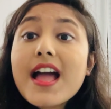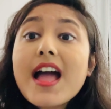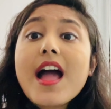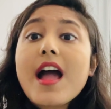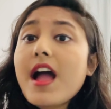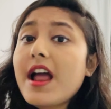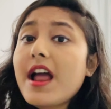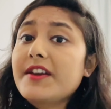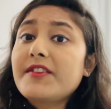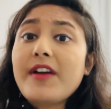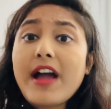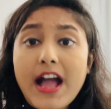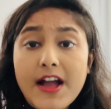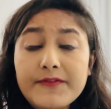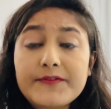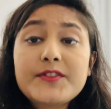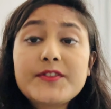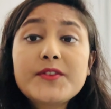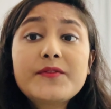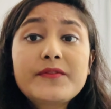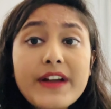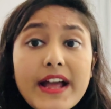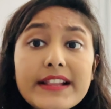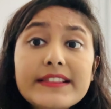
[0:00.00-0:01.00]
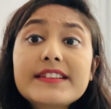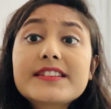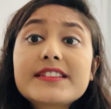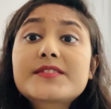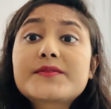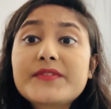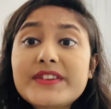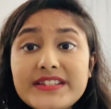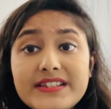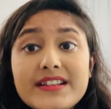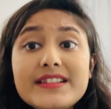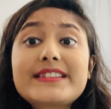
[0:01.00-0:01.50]
and you have to wear this
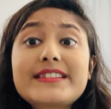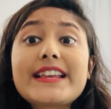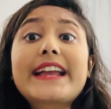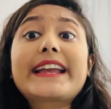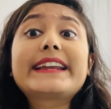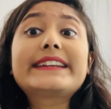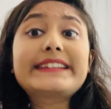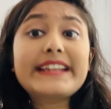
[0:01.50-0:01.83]
winter jacket